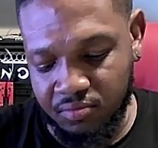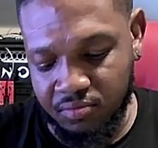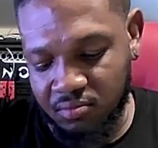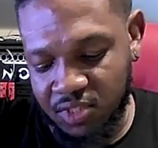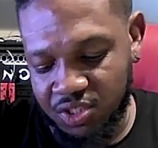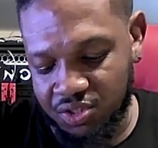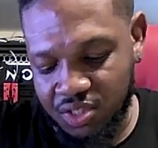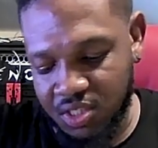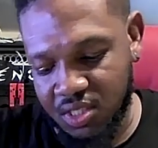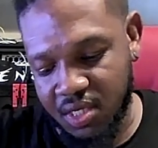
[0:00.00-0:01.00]
make sure this
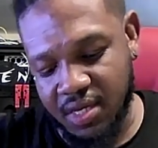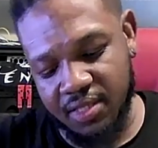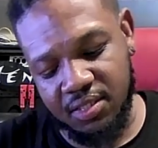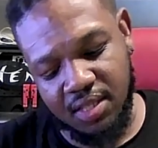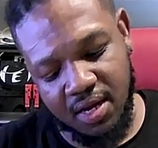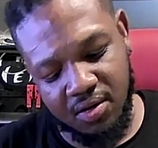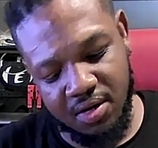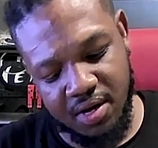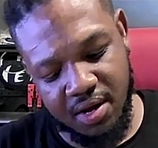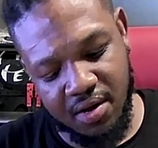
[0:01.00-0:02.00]
thing gets down in
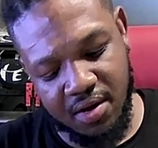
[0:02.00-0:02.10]
there.